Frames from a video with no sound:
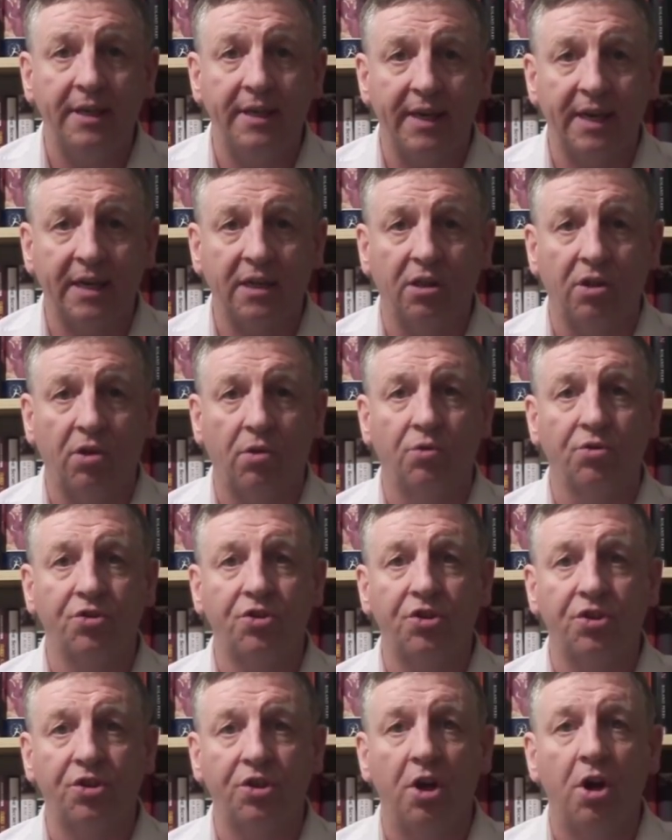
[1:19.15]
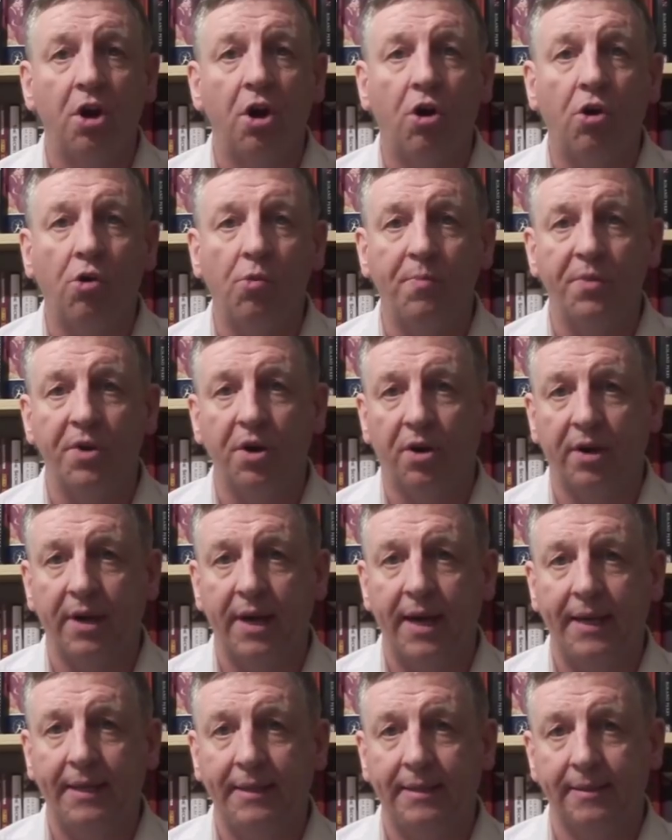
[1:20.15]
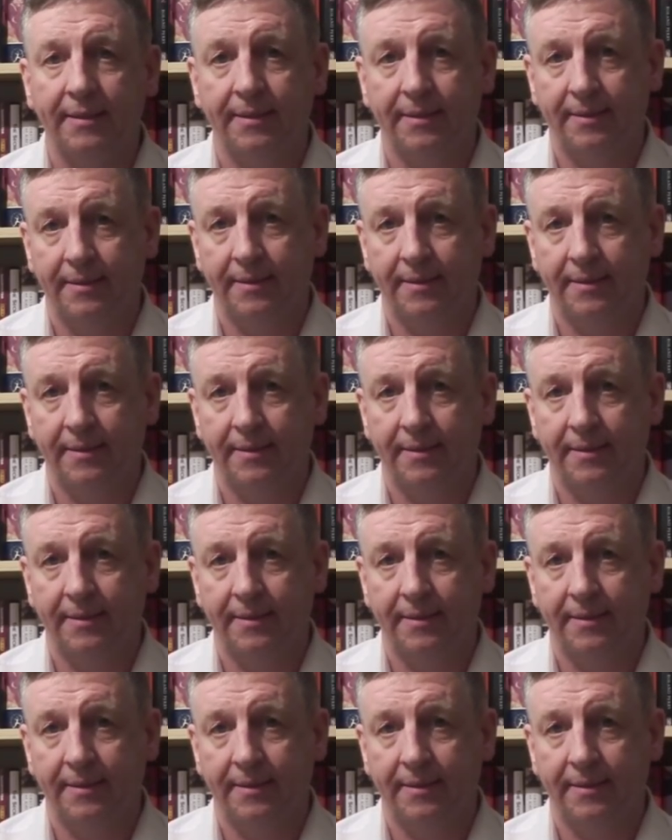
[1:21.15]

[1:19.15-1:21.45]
Nick Lowles' Hope Not Hate.